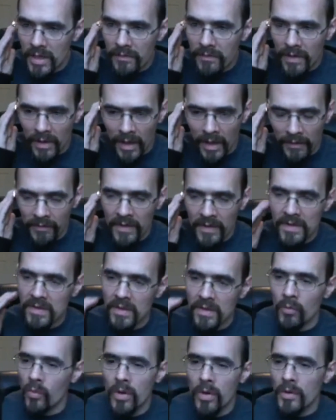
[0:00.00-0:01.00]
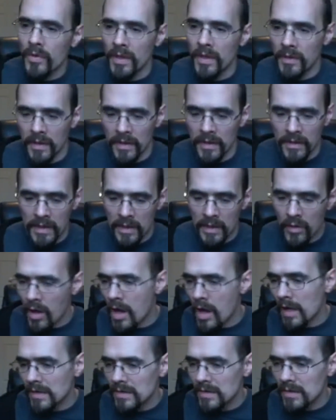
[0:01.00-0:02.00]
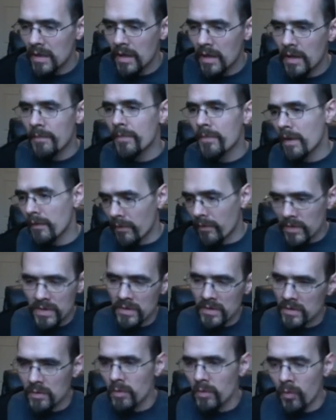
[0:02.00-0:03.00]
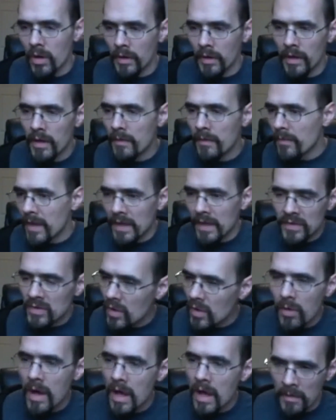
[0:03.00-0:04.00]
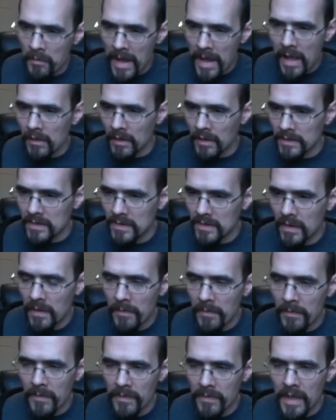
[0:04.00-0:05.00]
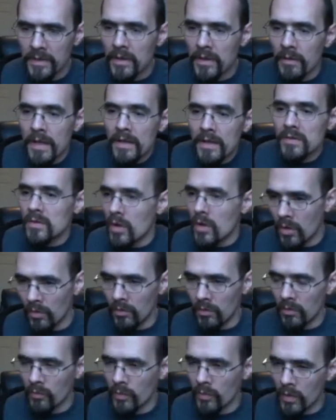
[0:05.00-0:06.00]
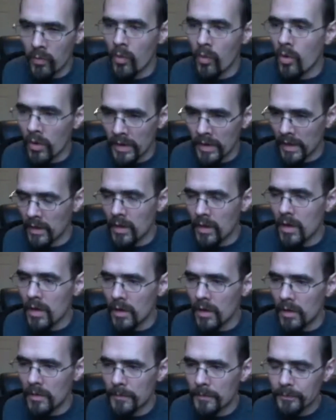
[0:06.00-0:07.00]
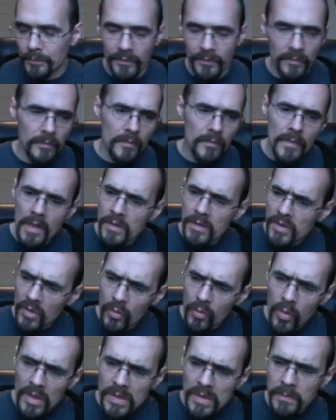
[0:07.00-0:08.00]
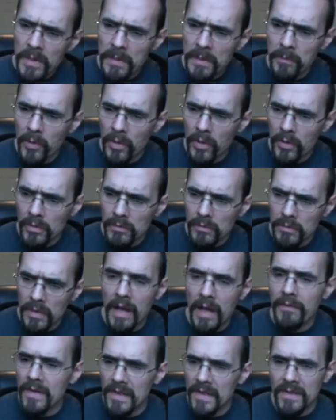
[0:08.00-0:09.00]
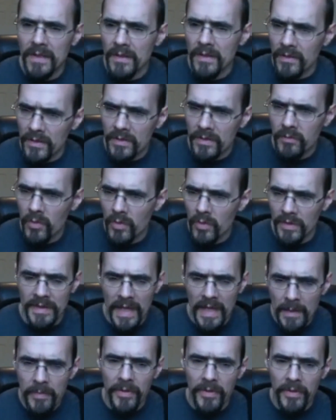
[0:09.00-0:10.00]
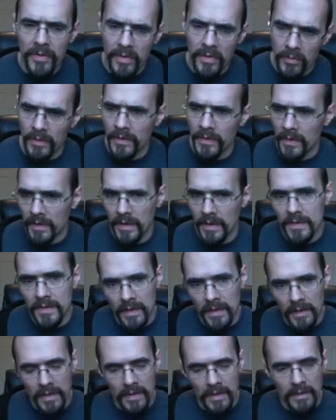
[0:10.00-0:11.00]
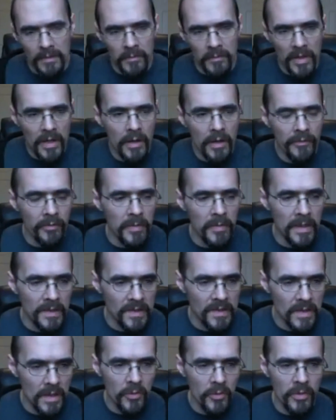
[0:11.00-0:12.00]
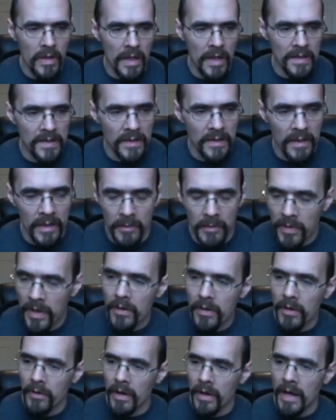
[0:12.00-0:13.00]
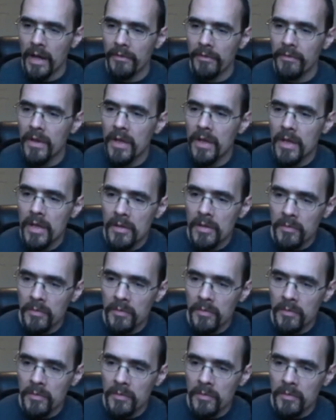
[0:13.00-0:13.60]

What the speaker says: it. The cost versus the reward is so out of balance that there is no reward at all. So once people, obviously there's more depth to it than this. It'd be hard for me to summarize it in a paragraph.